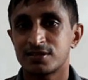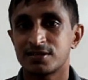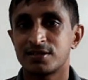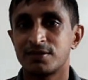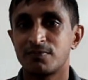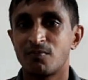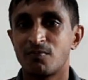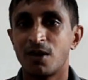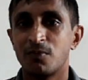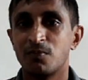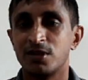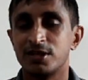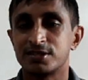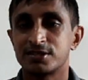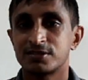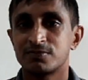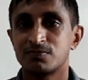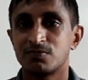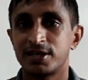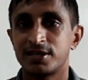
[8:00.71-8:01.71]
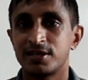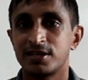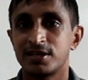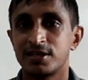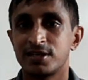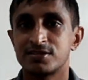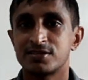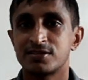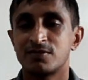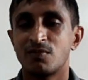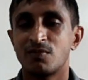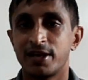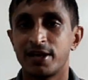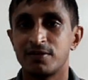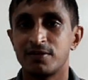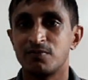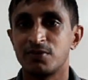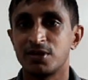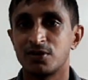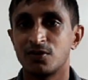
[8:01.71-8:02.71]
marbles, but he doesn't
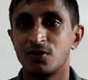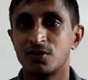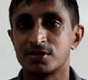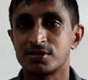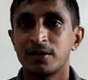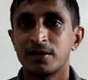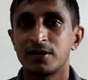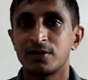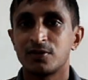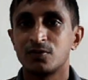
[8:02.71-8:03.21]
mind because he